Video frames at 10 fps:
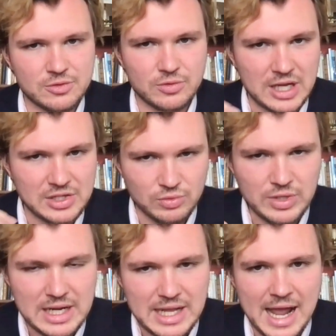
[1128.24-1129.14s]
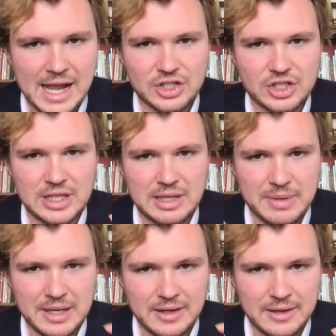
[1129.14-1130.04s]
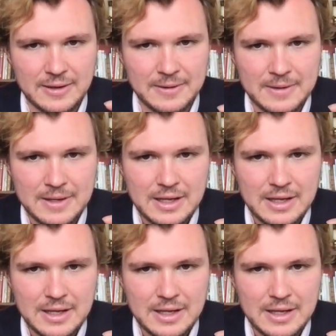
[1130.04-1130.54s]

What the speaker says: has really actually been a